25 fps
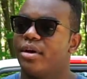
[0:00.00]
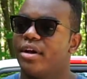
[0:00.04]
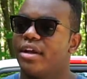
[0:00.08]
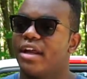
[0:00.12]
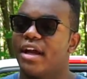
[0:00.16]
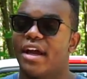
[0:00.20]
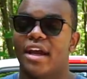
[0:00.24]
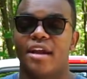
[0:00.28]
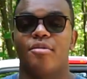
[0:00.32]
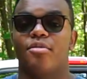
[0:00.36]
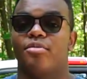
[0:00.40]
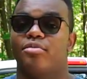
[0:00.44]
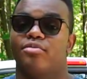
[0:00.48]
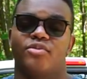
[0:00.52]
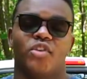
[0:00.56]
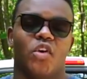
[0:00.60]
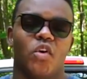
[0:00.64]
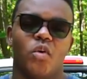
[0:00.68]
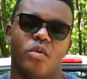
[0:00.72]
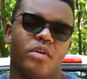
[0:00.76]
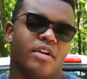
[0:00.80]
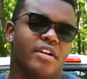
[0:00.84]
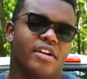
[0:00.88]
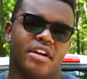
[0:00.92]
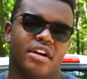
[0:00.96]
I
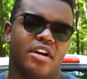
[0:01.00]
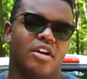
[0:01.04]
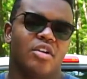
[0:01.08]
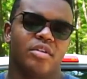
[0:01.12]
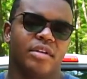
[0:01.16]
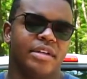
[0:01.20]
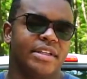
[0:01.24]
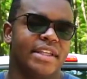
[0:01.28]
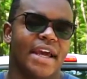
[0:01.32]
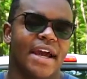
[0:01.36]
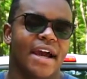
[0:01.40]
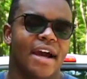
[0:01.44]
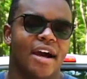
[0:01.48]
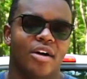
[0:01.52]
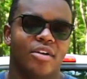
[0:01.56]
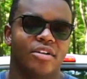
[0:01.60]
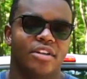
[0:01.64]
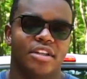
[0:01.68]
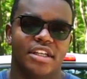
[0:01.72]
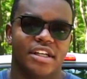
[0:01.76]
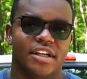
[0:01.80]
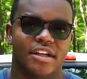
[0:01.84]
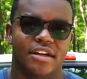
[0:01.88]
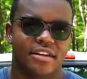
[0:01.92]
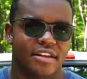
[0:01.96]
don't want to go
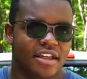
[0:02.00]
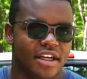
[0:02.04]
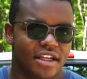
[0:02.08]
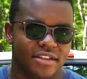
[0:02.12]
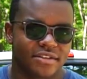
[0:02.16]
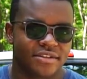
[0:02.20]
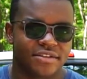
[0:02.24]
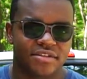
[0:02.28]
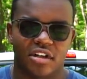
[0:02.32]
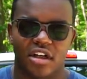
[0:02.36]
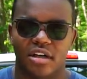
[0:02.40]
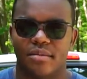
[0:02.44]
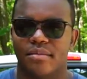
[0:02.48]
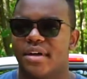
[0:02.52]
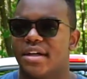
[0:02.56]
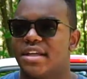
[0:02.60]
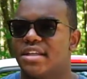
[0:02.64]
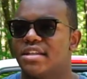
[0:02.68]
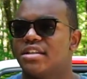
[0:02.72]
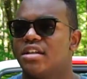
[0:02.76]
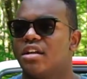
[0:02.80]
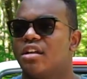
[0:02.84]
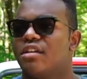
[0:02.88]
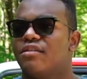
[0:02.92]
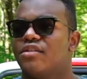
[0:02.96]
down there that far
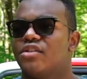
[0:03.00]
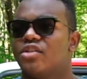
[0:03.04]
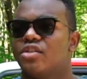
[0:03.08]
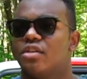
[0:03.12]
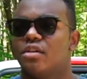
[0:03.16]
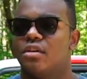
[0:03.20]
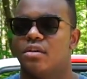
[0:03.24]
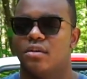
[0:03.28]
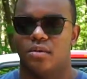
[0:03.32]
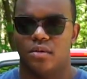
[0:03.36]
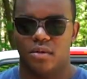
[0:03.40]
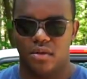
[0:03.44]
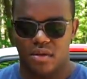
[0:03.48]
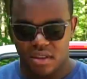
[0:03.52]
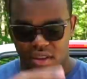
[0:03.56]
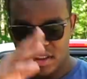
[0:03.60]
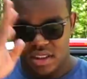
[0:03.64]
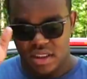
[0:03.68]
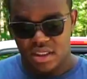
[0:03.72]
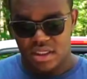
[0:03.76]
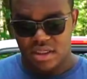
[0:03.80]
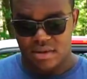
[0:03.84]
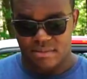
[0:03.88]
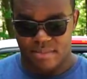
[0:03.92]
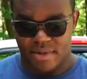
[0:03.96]
myself, so
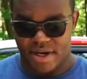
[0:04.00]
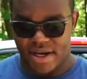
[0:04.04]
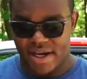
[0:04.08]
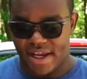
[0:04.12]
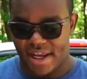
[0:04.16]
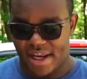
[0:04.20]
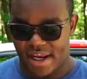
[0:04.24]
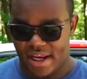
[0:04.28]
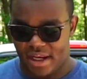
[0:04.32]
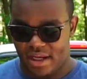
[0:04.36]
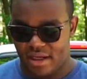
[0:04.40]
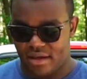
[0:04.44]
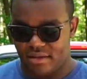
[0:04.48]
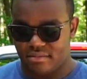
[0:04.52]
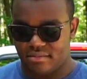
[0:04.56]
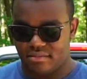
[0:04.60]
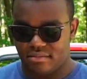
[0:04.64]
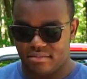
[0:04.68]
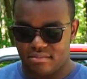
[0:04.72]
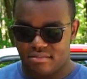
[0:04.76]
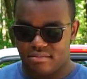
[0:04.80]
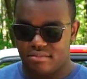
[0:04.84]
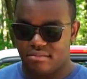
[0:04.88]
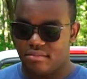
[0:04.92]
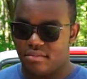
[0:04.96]

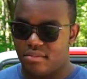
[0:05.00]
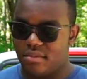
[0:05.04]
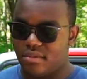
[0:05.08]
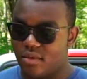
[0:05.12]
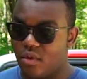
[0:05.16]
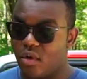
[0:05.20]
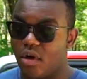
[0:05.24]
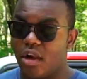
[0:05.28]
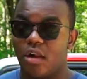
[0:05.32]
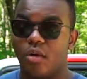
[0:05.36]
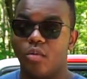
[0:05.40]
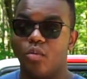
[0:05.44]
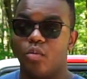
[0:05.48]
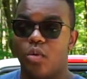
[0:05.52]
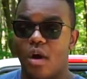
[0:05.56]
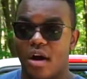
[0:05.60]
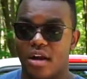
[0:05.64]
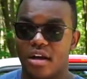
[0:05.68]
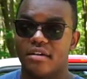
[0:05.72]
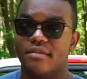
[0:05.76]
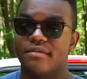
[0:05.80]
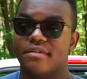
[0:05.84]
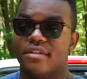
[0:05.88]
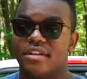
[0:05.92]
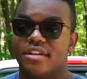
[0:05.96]

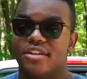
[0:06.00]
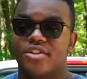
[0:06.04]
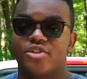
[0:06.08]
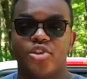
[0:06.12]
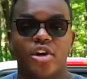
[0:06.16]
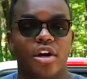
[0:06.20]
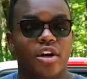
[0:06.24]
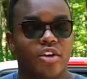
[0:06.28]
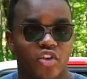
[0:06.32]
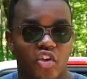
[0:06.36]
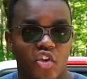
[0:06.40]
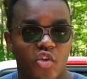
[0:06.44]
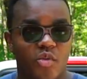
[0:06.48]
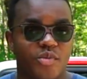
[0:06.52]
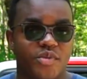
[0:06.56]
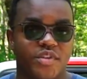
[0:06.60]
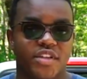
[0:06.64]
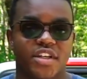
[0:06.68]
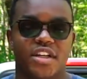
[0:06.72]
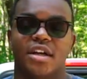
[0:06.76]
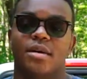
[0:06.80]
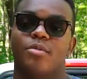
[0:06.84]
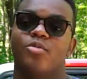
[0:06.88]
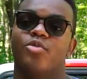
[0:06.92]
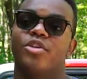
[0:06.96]
one of the truck groups
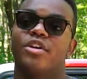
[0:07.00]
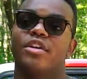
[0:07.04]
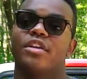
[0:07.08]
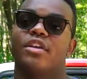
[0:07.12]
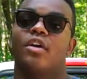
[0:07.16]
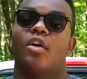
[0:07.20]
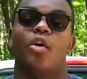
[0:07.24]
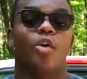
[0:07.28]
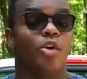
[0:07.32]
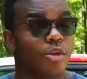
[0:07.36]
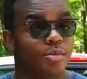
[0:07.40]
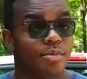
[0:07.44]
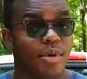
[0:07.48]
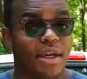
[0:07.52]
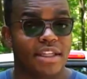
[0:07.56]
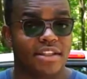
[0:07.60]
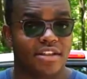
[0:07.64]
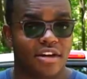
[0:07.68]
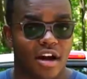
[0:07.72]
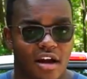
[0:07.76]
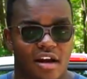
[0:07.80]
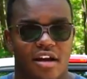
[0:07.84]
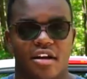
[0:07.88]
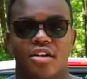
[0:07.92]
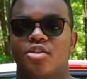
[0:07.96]
that I'm with, Old Bay
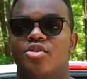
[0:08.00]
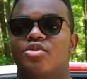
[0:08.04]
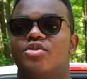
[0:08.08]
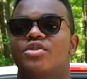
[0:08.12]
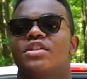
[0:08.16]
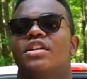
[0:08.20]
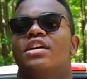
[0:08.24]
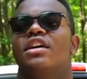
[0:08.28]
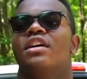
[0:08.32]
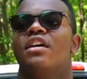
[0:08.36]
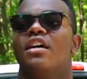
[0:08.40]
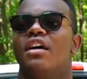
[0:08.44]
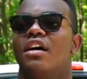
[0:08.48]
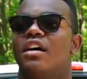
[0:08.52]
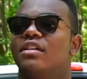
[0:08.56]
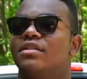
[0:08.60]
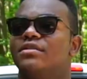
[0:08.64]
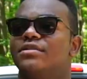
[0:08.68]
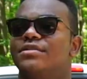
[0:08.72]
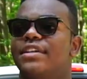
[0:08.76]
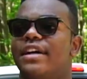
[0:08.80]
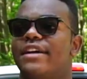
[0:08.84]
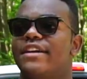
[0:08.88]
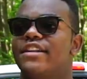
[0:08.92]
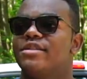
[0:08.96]
Tacos on
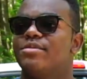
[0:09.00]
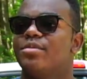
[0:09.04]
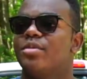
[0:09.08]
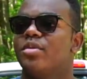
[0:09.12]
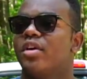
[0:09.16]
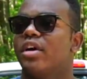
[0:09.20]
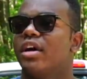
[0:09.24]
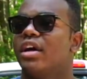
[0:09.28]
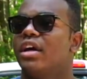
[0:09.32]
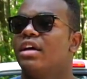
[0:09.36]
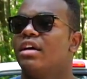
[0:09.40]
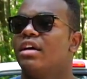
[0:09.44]
Facebook,